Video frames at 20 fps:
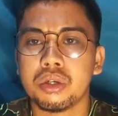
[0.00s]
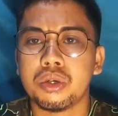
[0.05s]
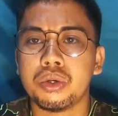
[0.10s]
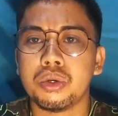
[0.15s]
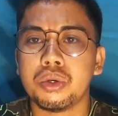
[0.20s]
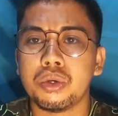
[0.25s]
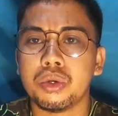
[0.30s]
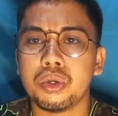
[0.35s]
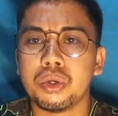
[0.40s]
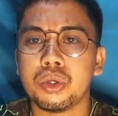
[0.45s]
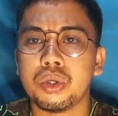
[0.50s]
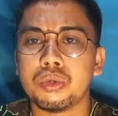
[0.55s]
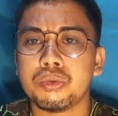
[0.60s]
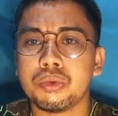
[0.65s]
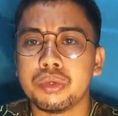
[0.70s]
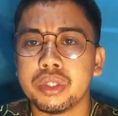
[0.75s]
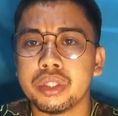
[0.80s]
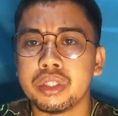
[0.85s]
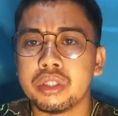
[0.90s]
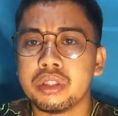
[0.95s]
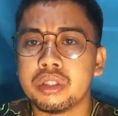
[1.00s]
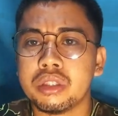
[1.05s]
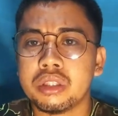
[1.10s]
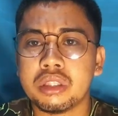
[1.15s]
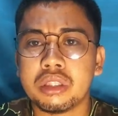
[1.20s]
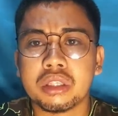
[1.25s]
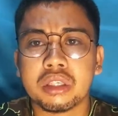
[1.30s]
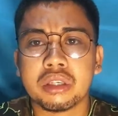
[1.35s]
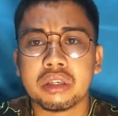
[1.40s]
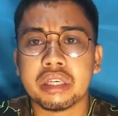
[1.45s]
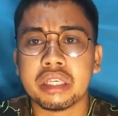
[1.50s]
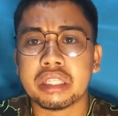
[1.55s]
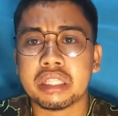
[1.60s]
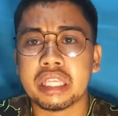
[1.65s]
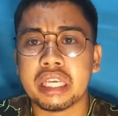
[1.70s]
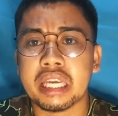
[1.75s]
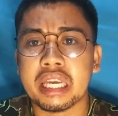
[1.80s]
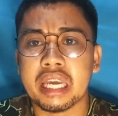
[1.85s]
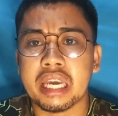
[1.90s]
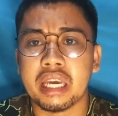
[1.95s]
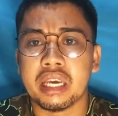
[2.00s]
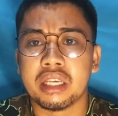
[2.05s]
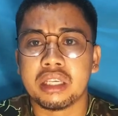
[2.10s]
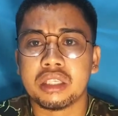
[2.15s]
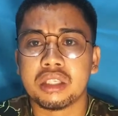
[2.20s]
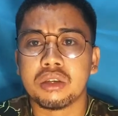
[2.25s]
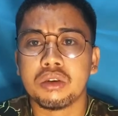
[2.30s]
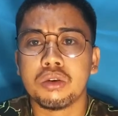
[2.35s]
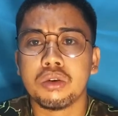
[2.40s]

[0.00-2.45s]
who would critique us,